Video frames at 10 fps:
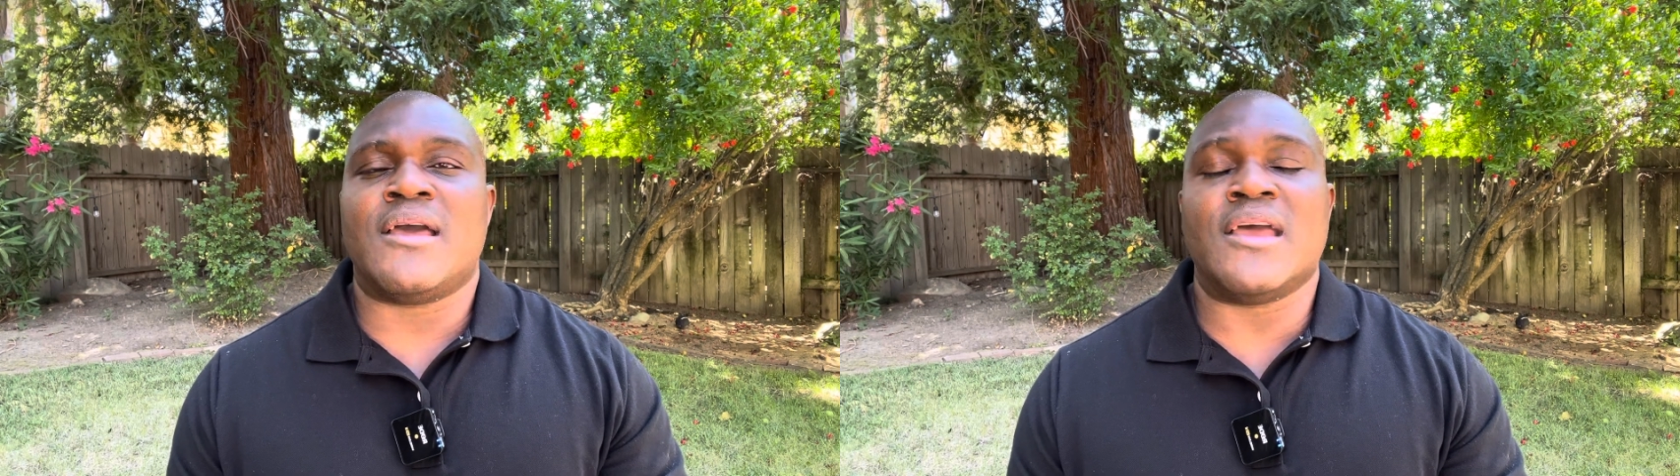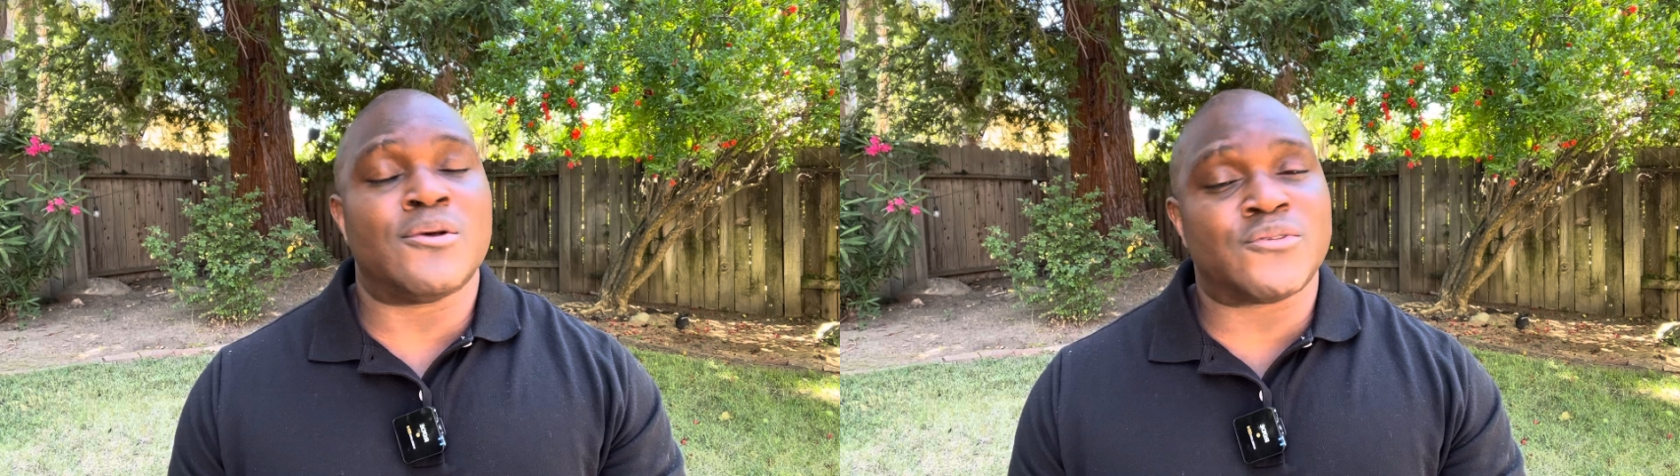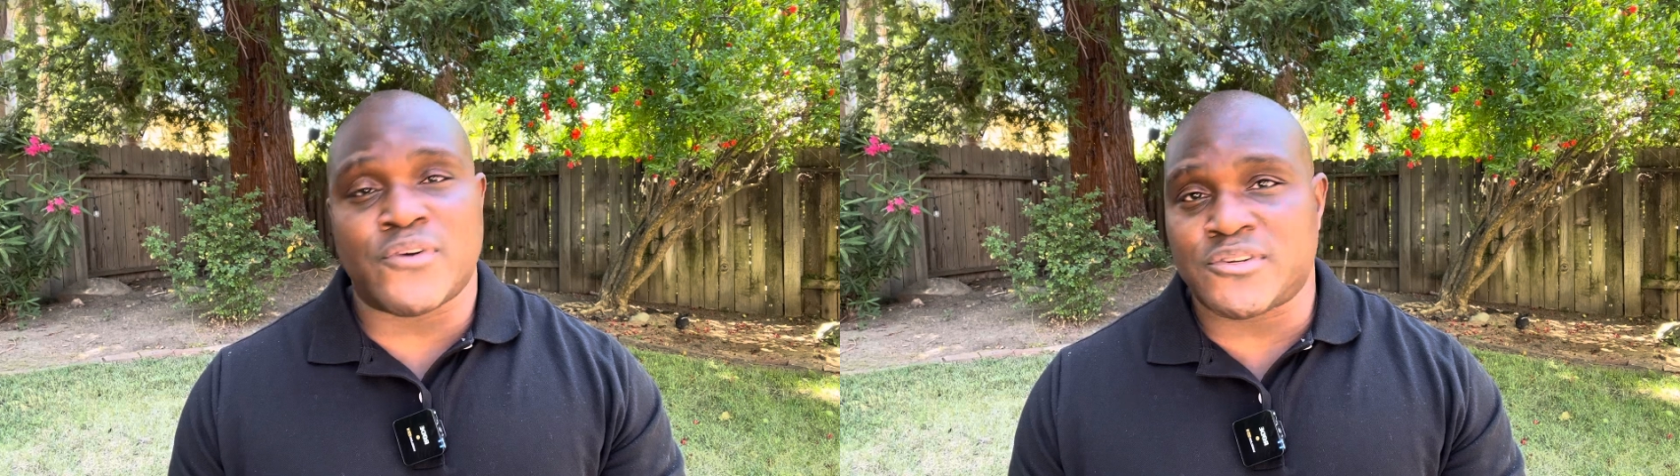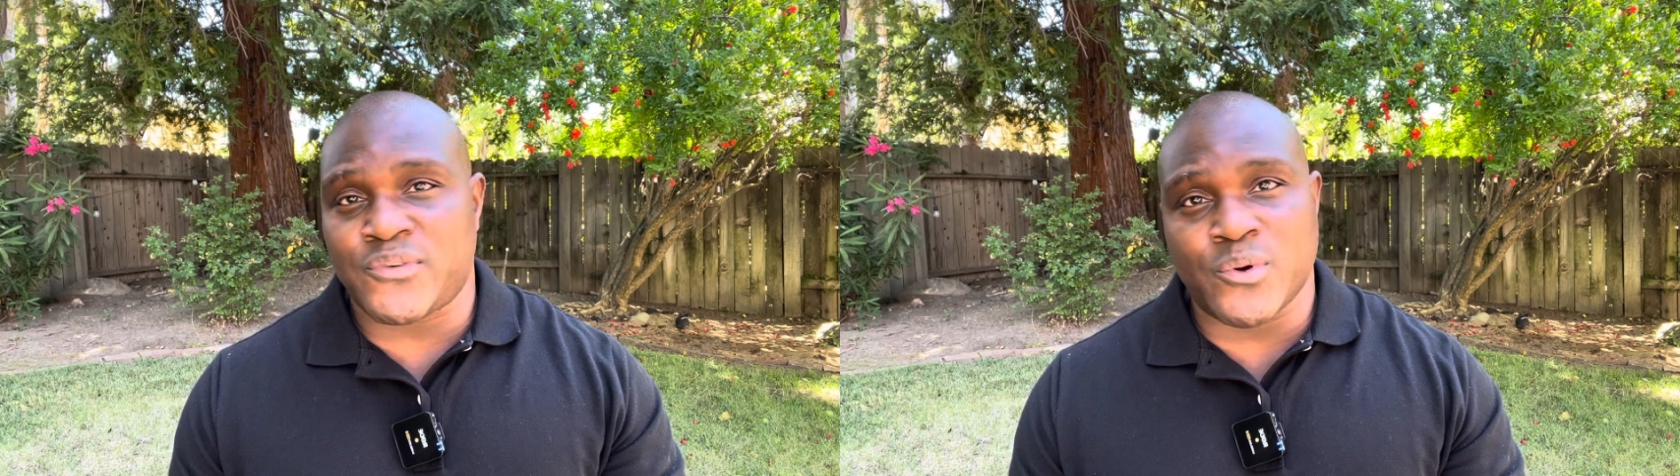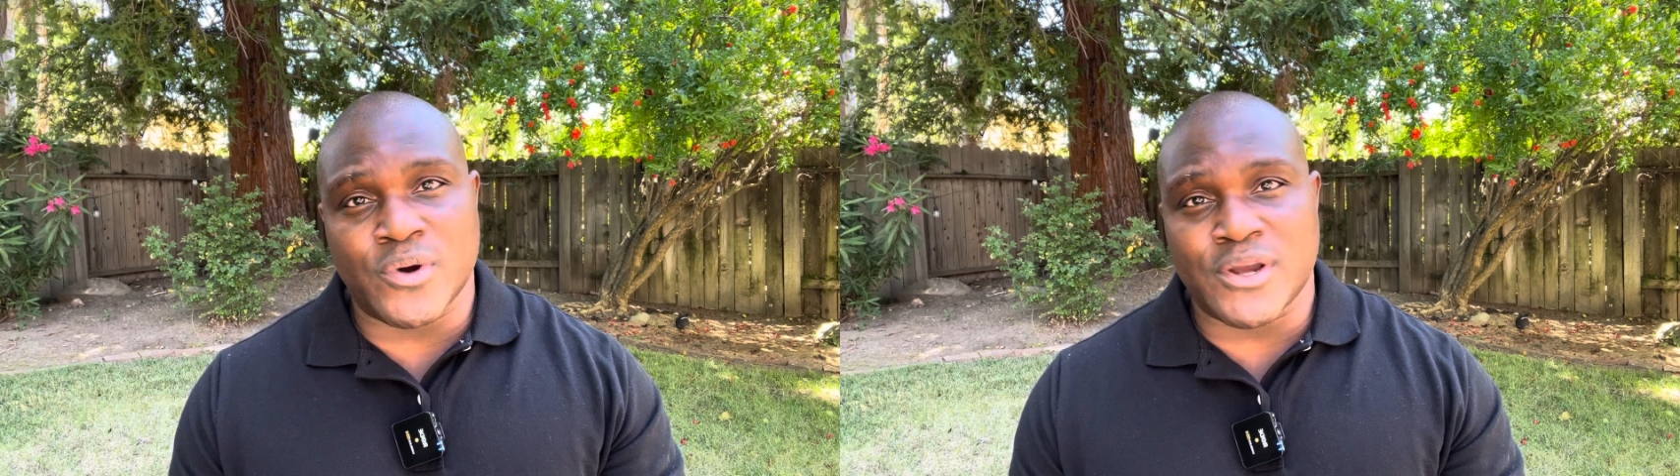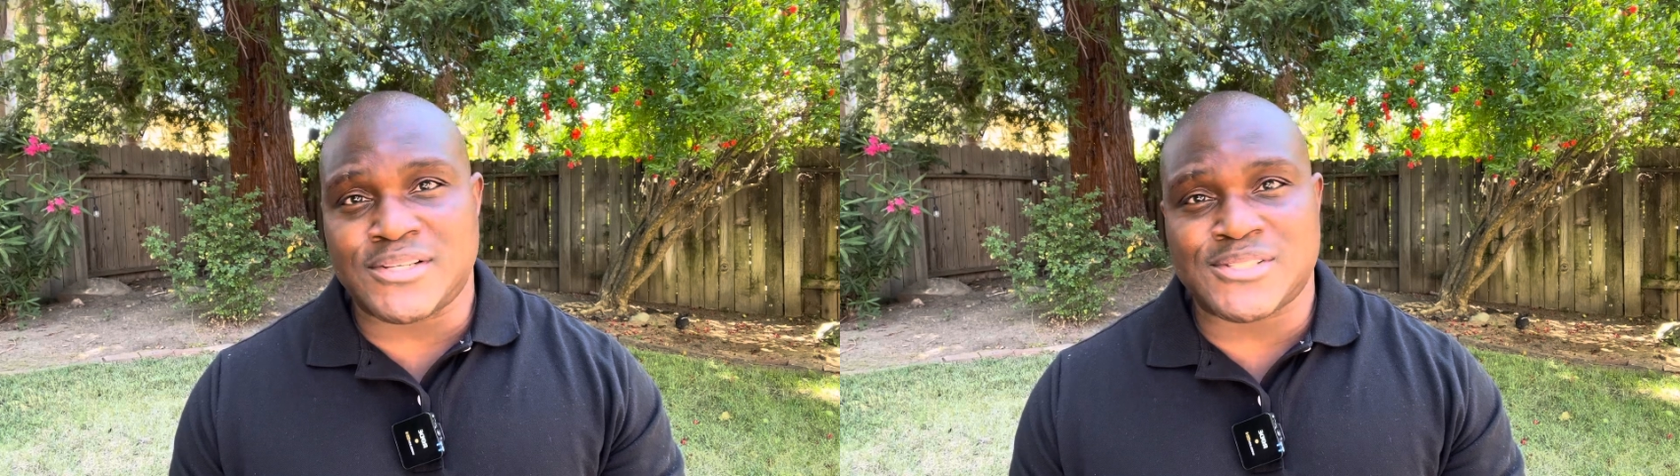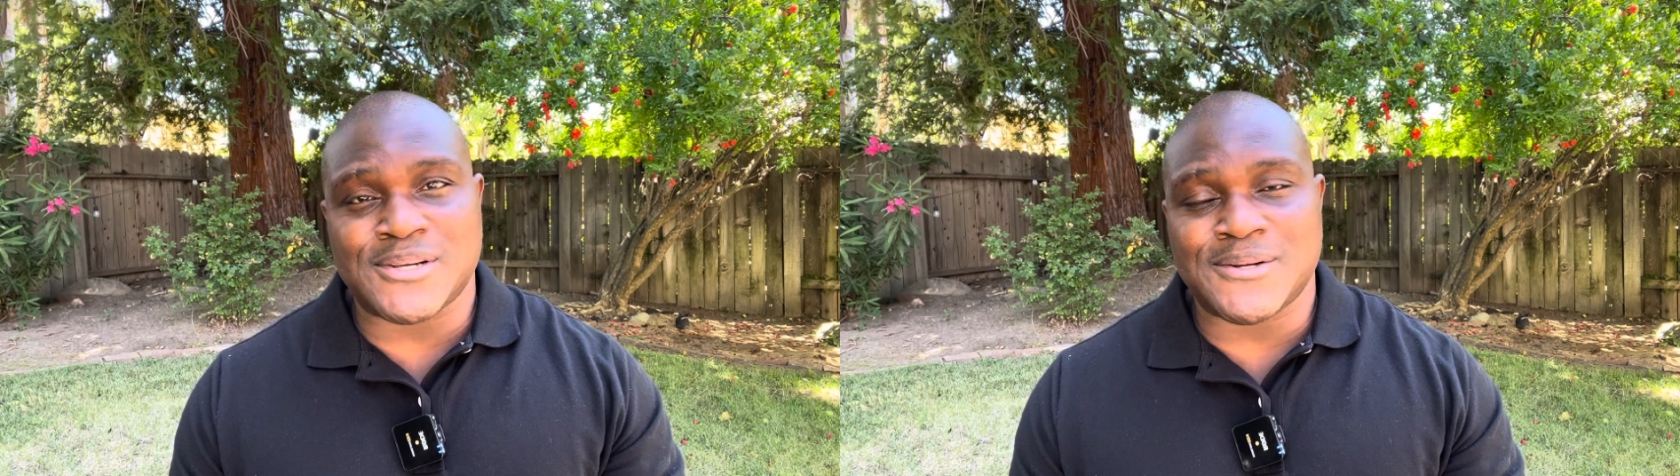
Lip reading: in those first few weeks,